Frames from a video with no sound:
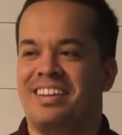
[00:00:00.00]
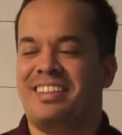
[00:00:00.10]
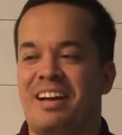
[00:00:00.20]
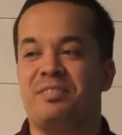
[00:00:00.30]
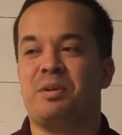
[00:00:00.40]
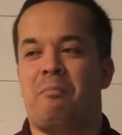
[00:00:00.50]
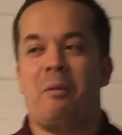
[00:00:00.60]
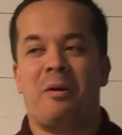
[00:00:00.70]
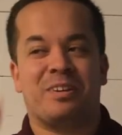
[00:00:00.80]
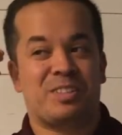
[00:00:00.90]
That was a
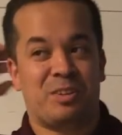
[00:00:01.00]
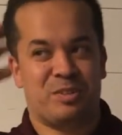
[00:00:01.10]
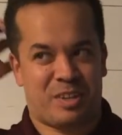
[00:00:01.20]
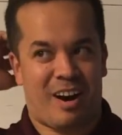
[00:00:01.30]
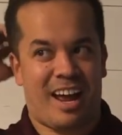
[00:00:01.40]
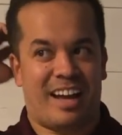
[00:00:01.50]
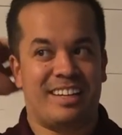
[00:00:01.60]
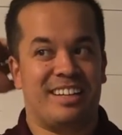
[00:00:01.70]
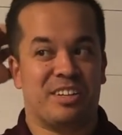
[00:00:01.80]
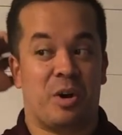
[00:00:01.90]
poor excuse, all right? I
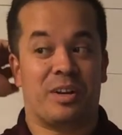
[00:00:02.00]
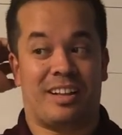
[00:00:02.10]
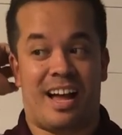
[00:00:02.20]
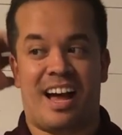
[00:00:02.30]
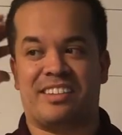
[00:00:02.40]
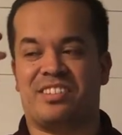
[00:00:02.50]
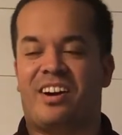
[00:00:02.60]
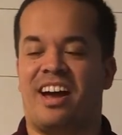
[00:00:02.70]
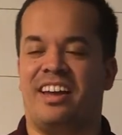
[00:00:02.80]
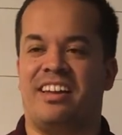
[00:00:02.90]
needed to go to class, all right?